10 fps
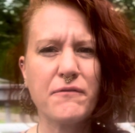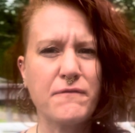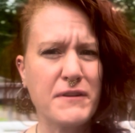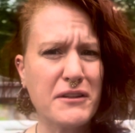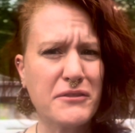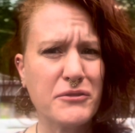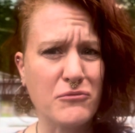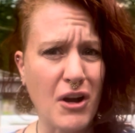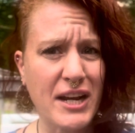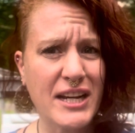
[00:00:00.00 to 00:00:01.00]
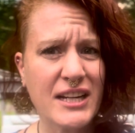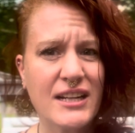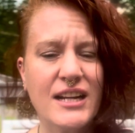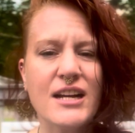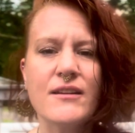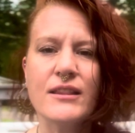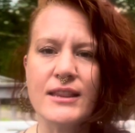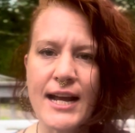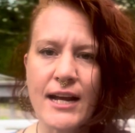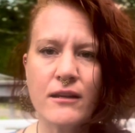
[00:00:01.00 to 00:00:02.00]
feeling right,
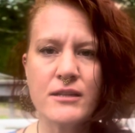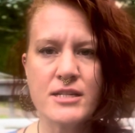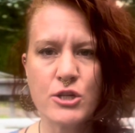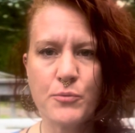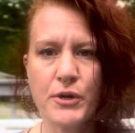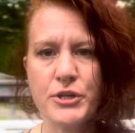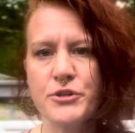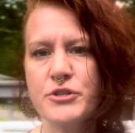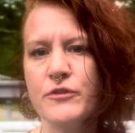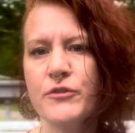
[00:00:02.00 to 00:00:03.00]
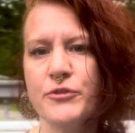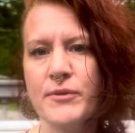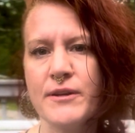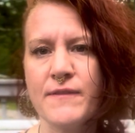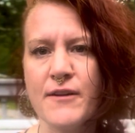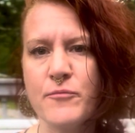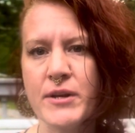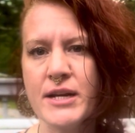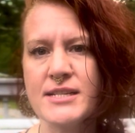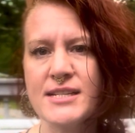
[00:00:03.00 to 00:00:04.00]
lay on the still point inducer for 3 to 5
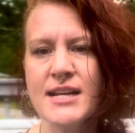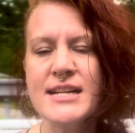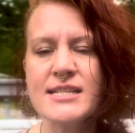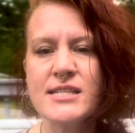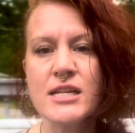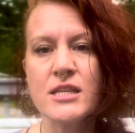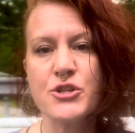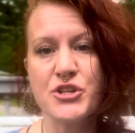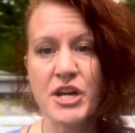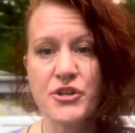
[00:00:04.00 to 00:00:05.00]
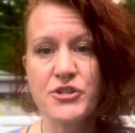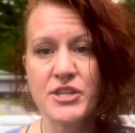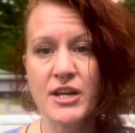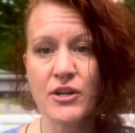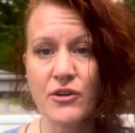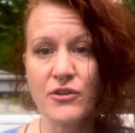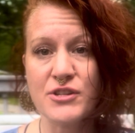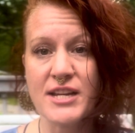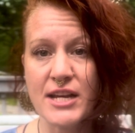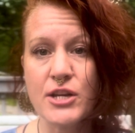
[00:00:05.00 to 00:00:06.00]
minutes, see the change that
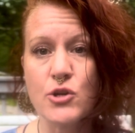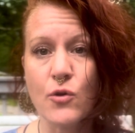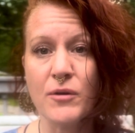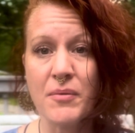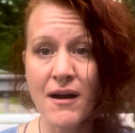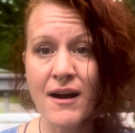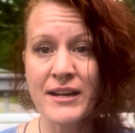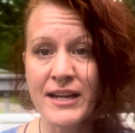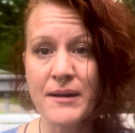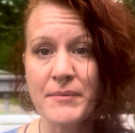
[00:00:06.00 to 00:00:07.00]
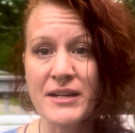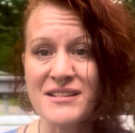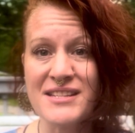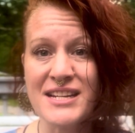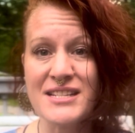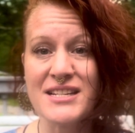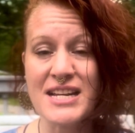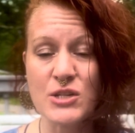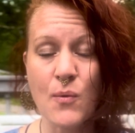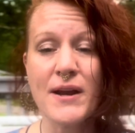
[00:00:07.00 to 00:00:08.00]
occurs in your body, because
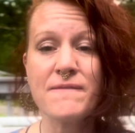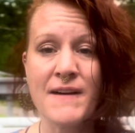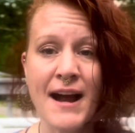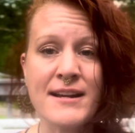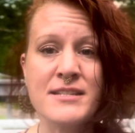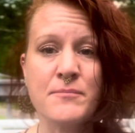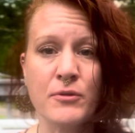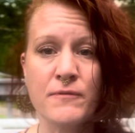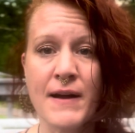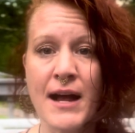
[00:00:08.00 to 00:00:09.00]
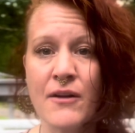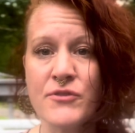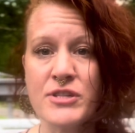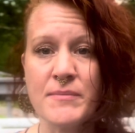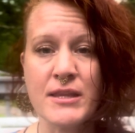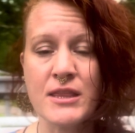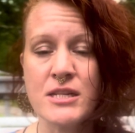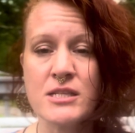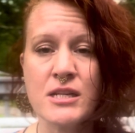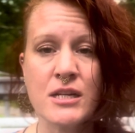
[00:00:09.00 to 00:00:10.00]
it's quite fast and profound. I mean, this
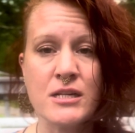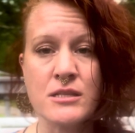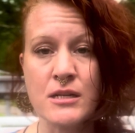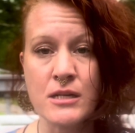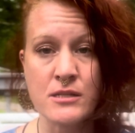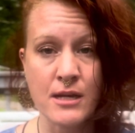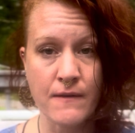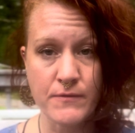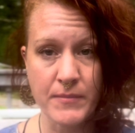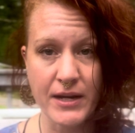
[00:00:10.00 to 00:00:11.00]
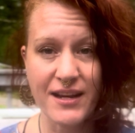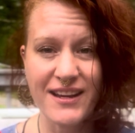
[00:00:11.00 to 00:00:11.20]
thing has like saved me